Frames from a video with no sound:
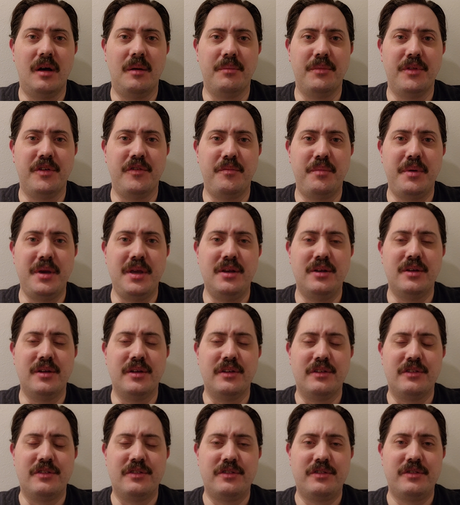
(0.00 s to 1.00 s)
They've beaten
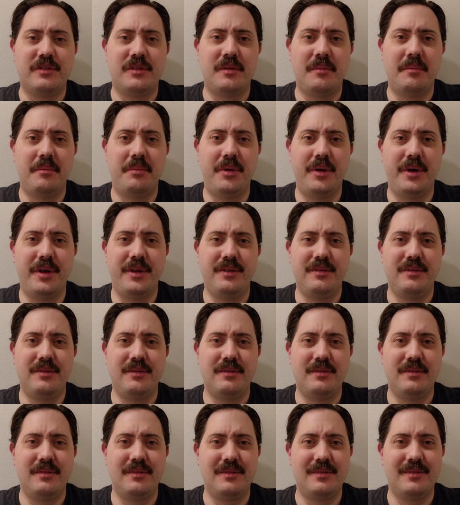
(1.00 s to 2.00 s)
us, but
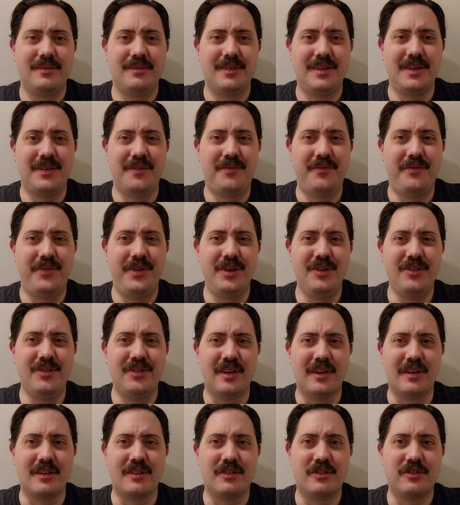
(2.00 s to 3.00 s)
it feels
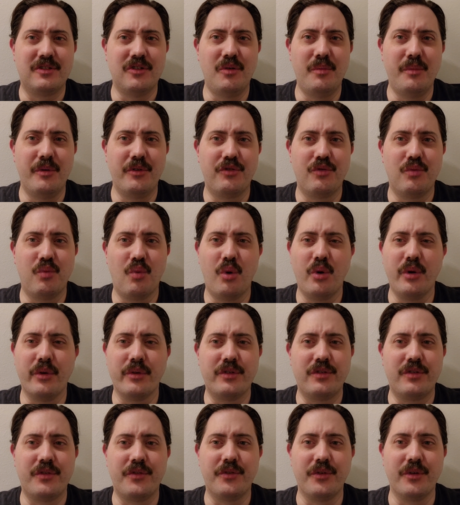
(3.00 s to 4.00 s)
like so much
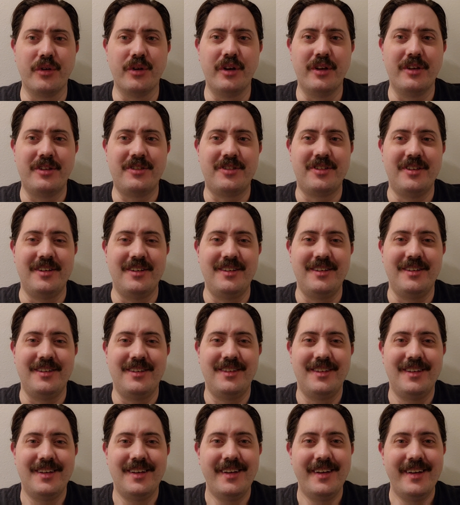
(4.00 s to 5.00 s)
worse for us.
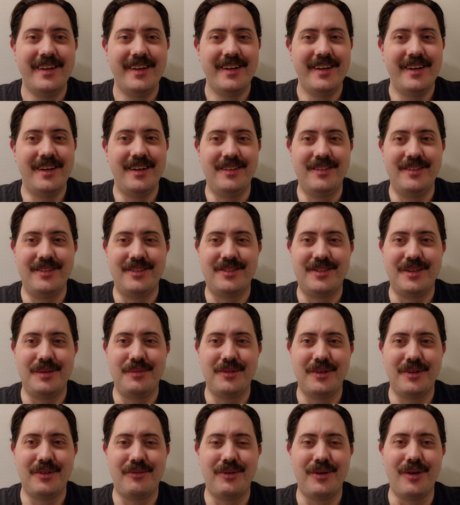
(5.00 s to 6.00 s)
It just seems
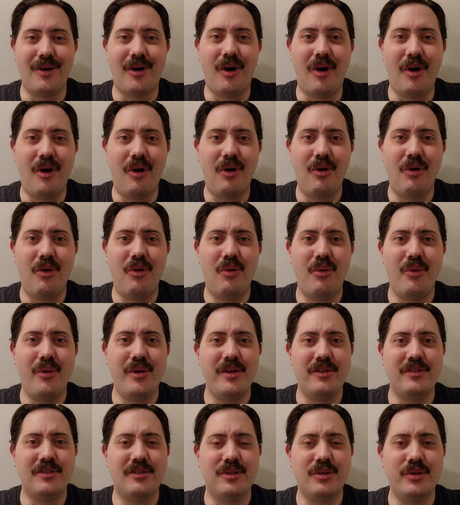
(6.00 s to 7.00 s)
like we
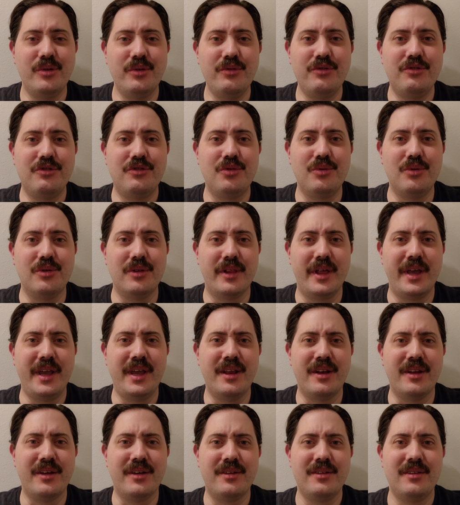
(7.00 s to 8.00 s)
always lose to
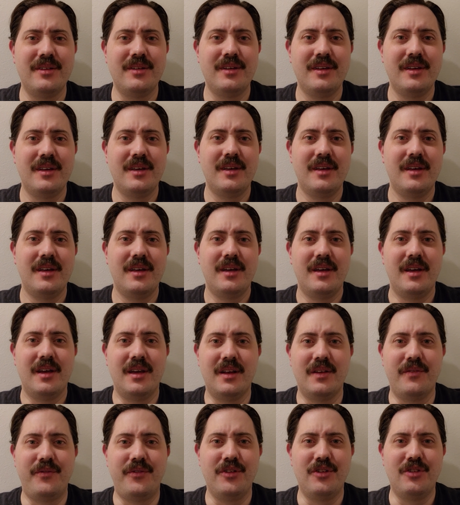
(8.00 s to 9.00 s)
Atlanta.
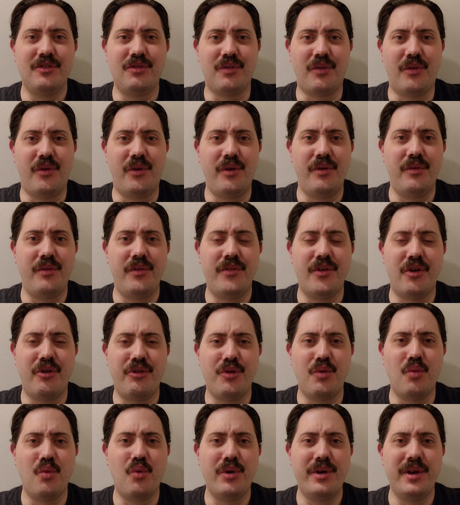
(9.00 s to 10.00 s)
And it feels like we've
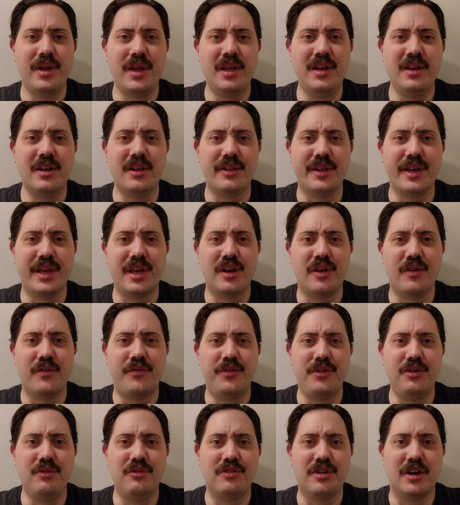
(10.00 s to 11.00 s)
only won in Atlanta a
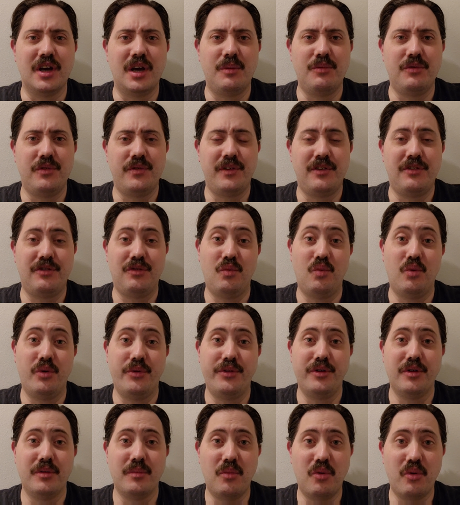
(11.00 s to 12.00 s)
few times. We've actually won
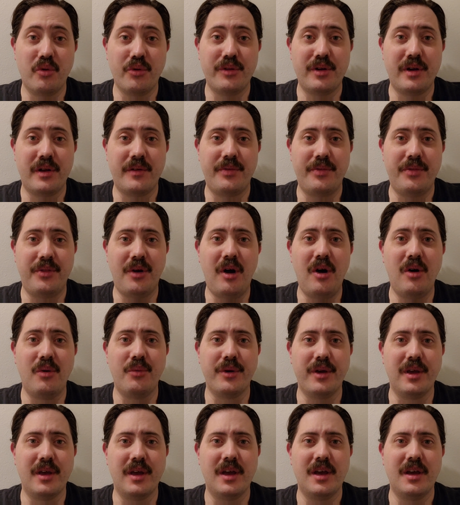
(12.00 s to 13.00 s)
there more than I thought
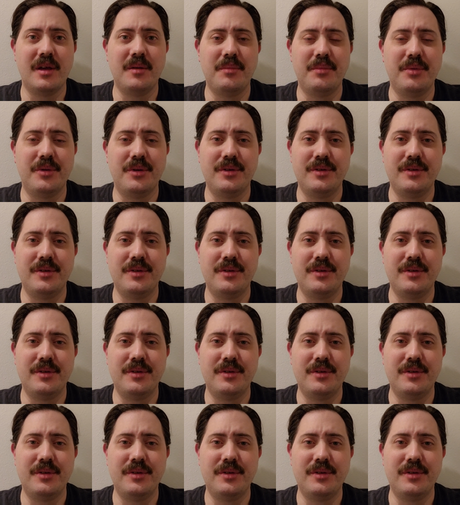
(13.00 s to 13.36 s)
we had,